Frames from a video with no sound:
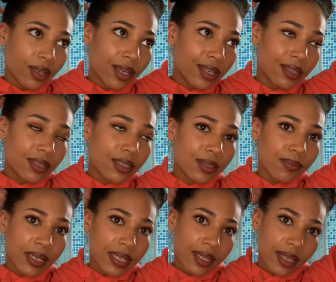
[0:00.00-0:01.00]
it does
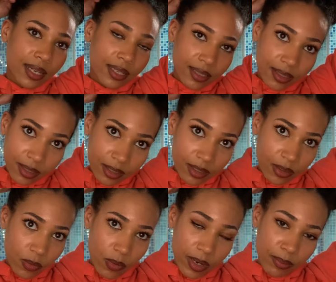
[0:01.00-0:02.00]
mean that
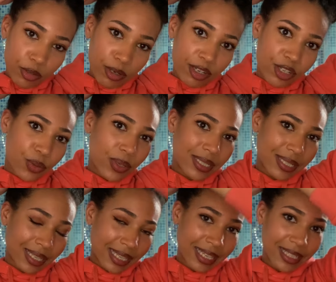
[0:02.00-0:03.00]
when I'm trying to twizzle
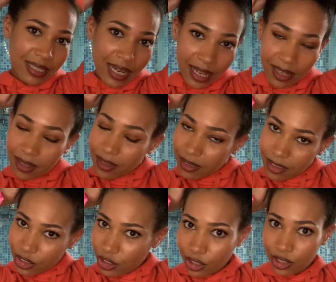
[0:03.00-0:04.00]
it, it's like
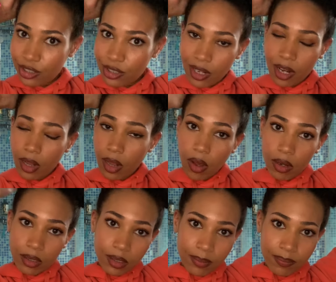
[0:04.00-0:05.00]
just a
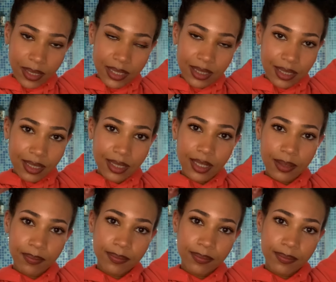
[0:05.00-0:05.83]
log, basically.